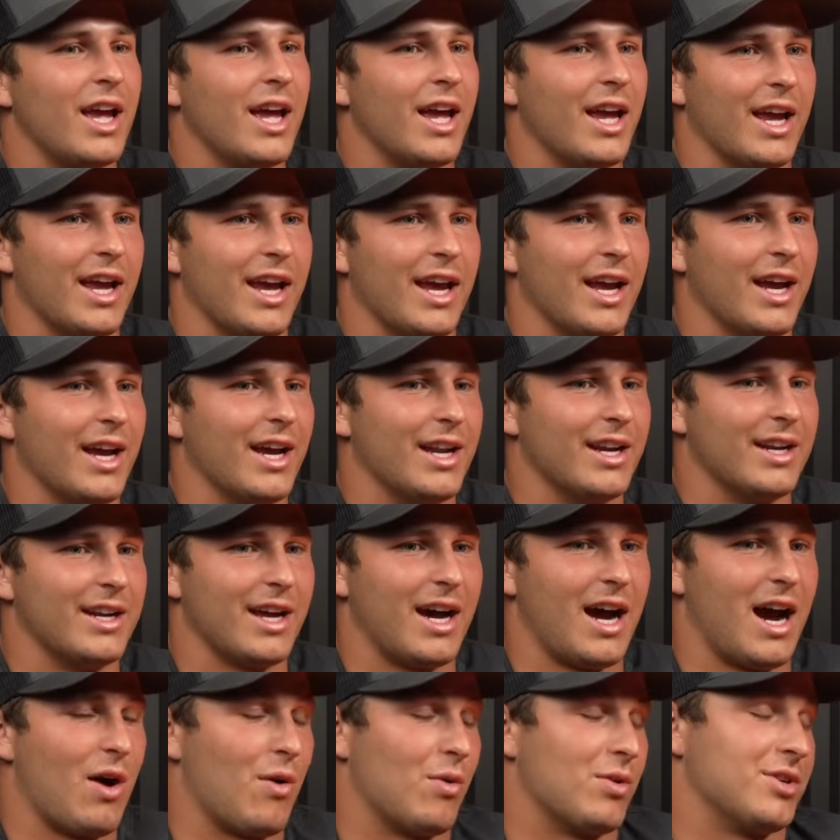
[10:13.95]
And
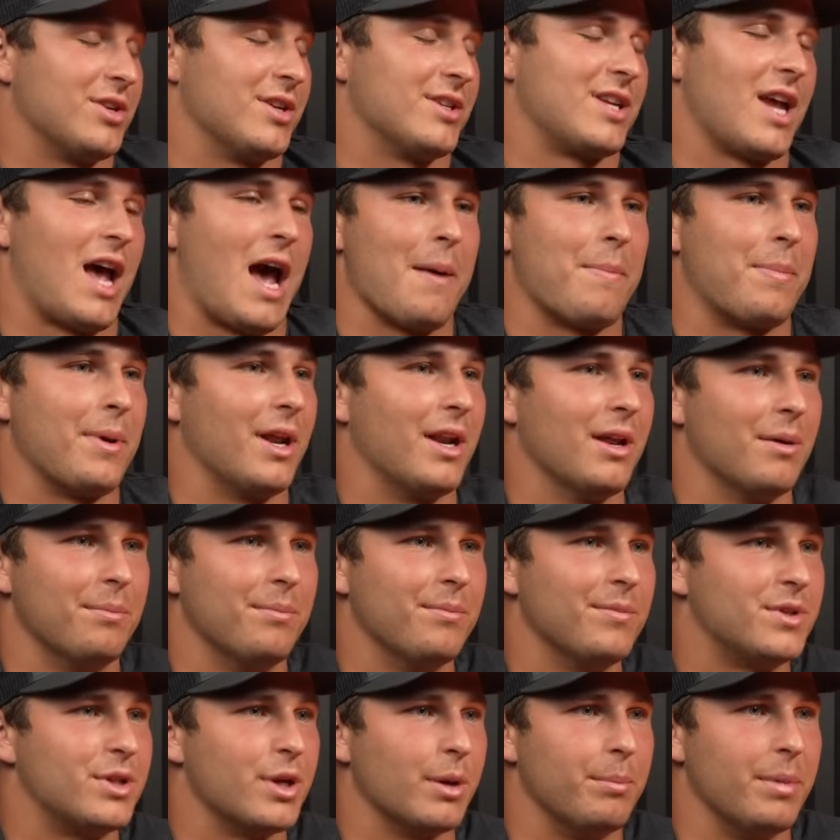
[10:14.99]
I was just happy
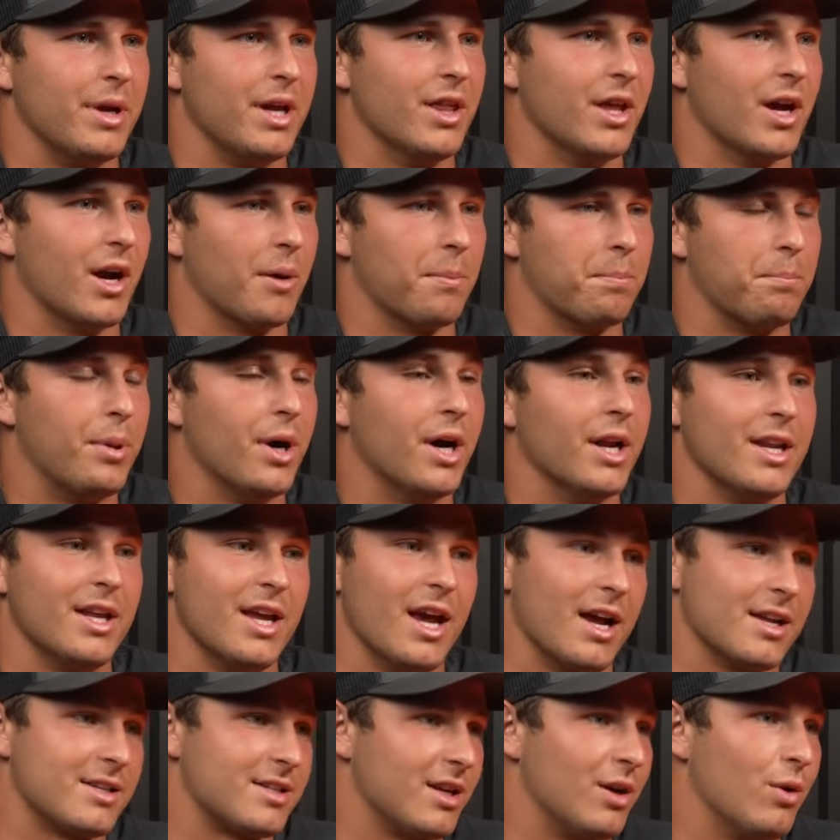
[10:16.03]
to be there. But
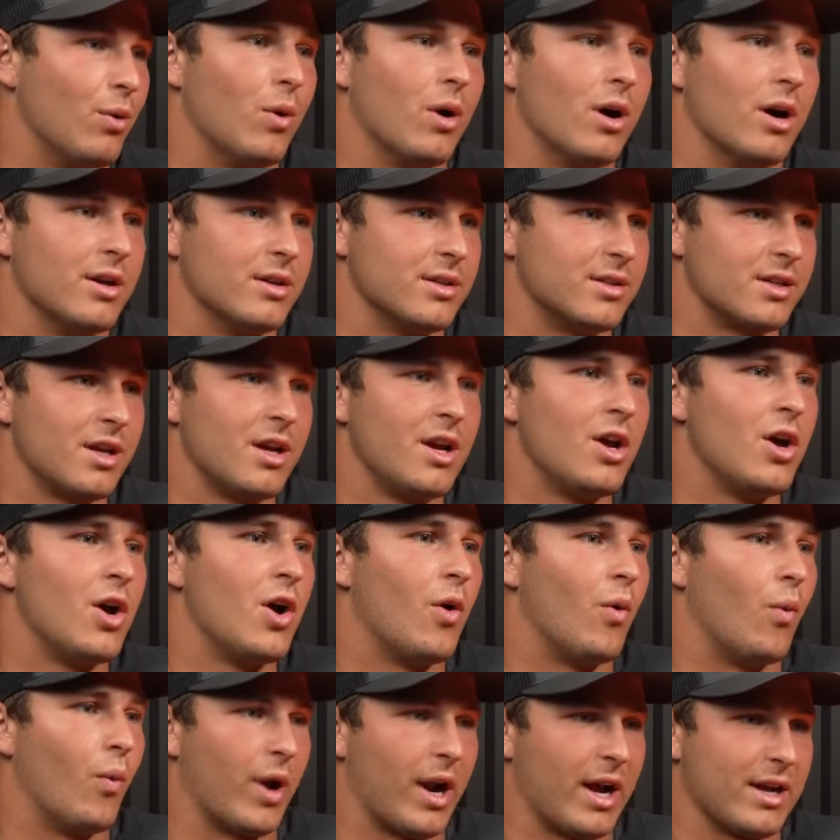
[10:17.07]
yes, it was
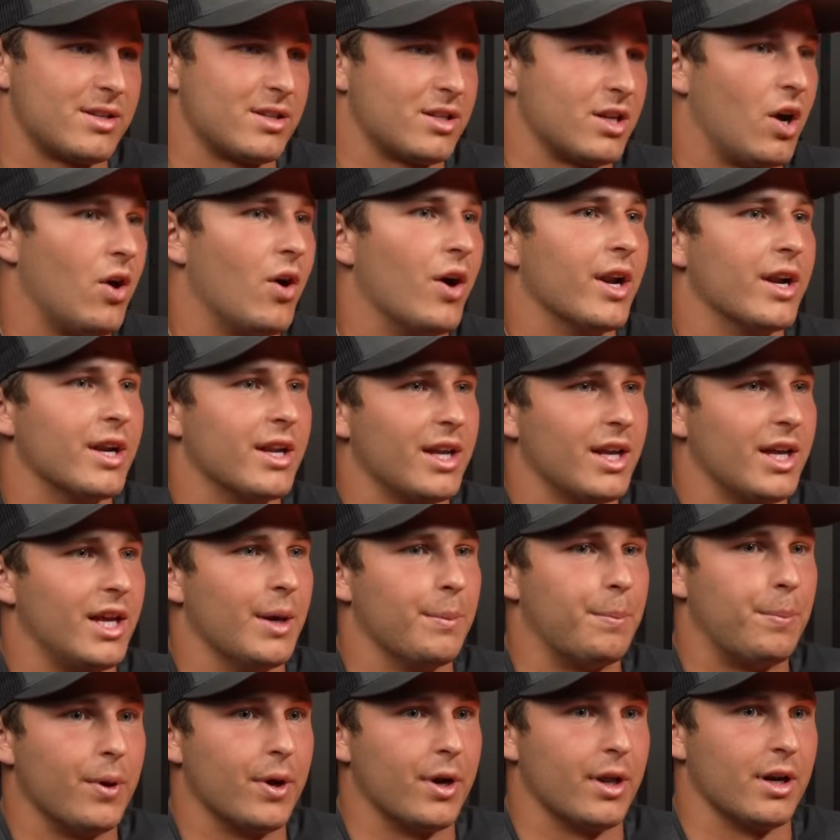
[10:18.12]
when I saw it
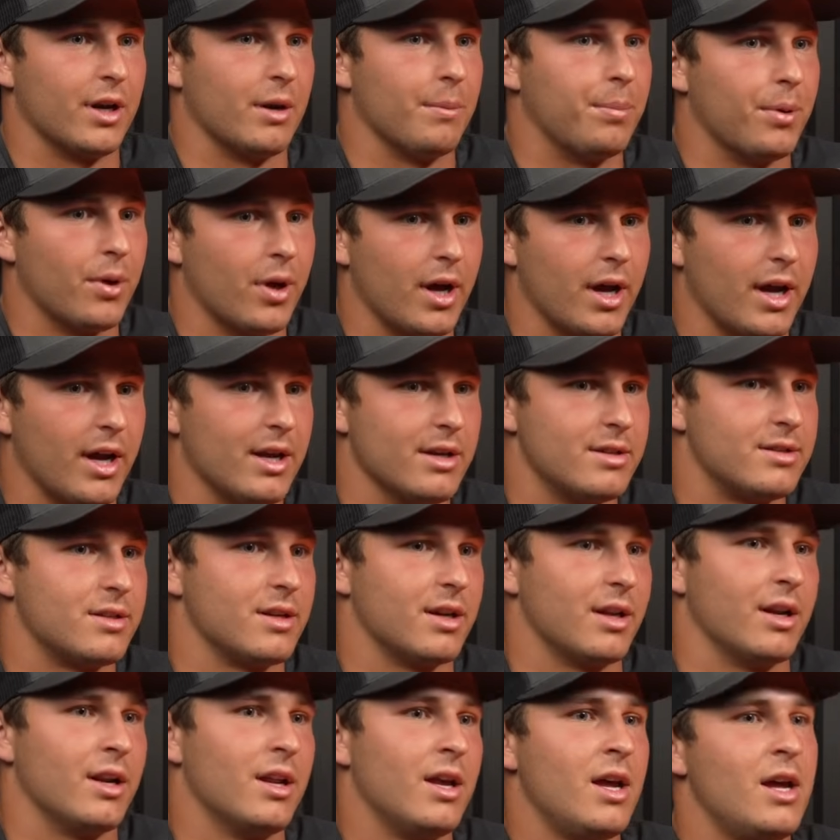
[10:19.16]
get put into place,
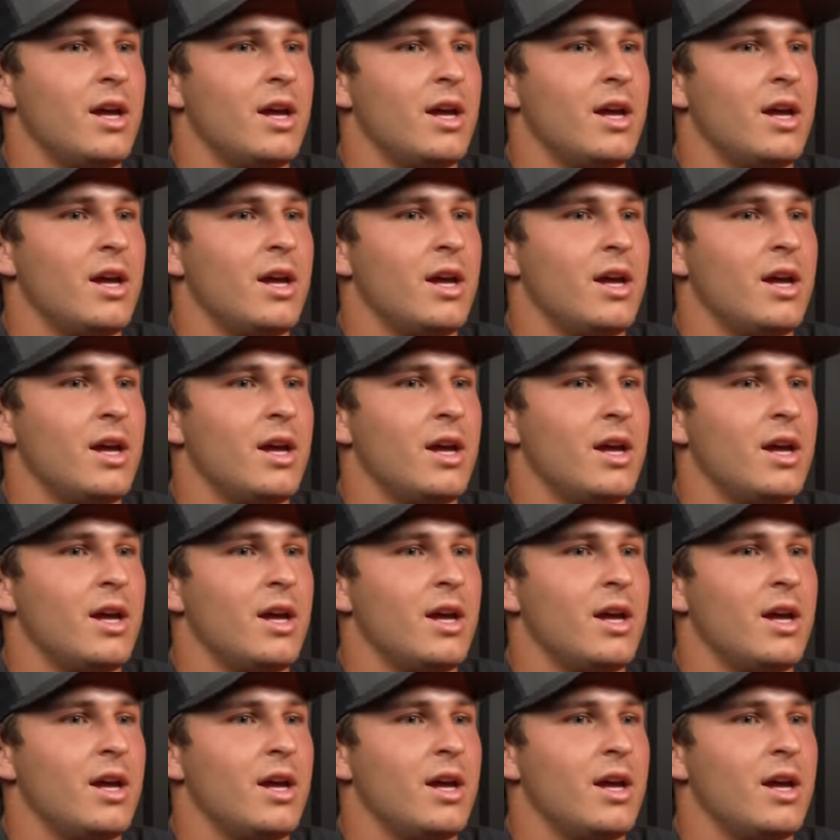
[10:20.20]
and